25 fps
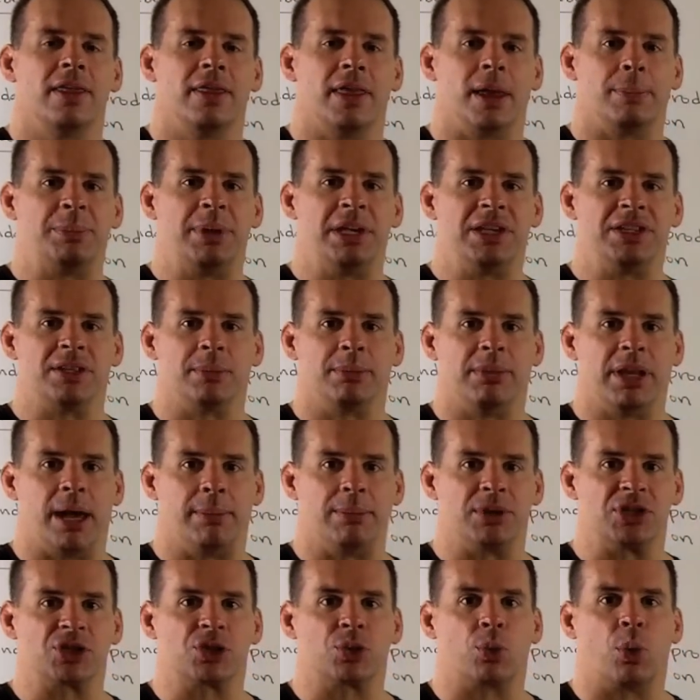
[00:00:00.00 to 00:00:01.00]
that P sub
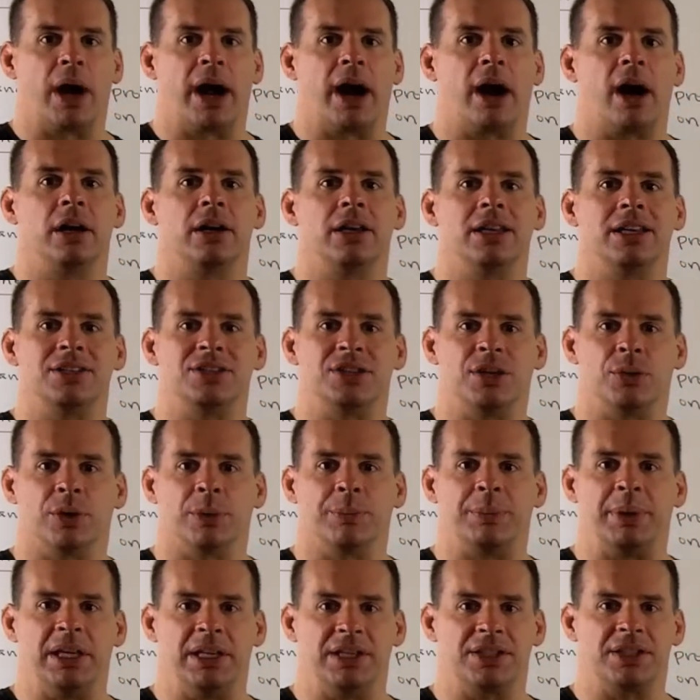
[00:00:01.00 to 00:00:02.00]
lambda squared is equal
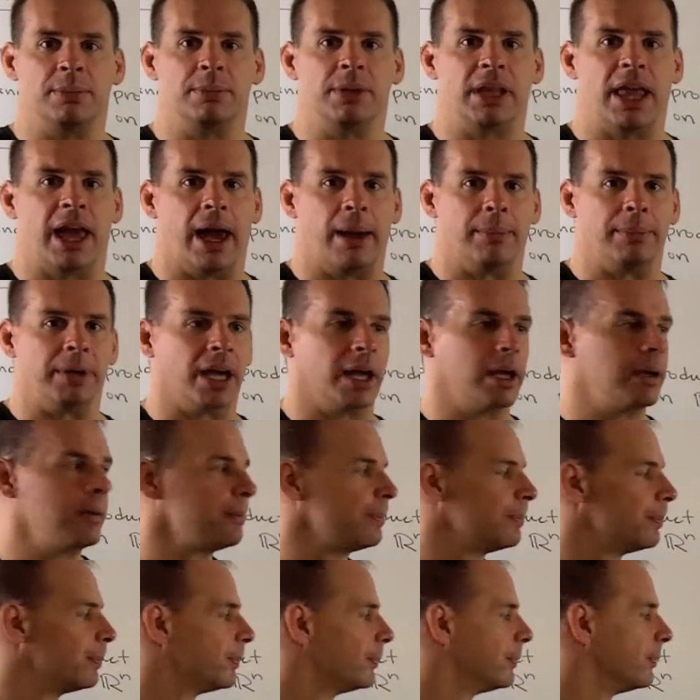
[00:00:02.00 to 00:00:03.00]
to P sub lambda,
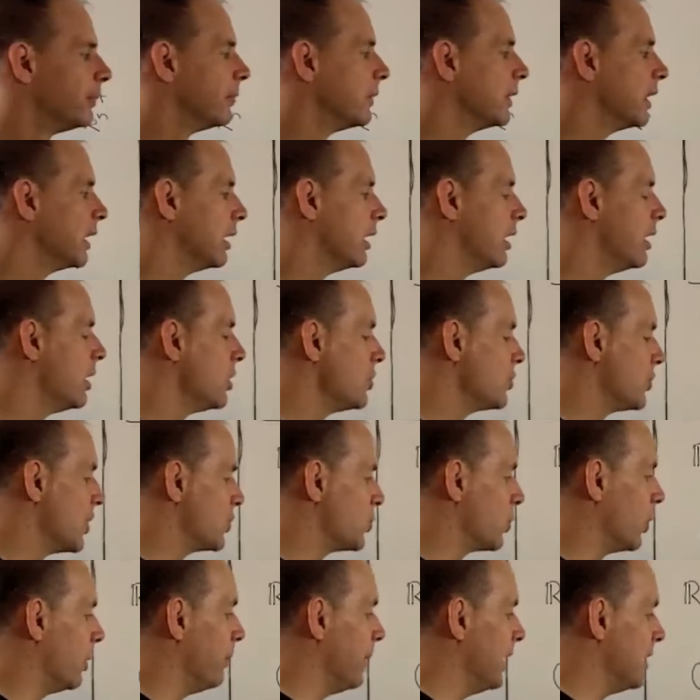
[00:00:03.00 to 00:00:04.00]
so
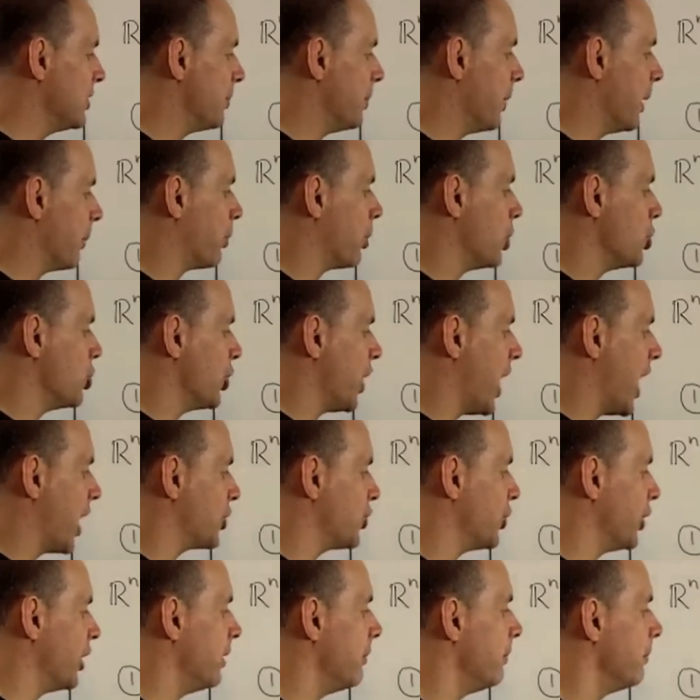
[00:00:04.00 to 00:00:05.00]
that's what it means to be a
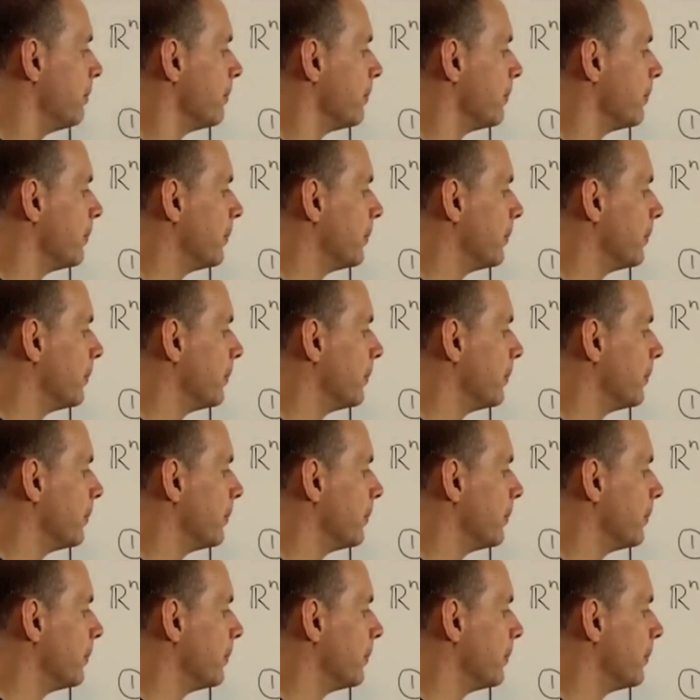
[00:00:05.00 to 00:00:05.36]
projection.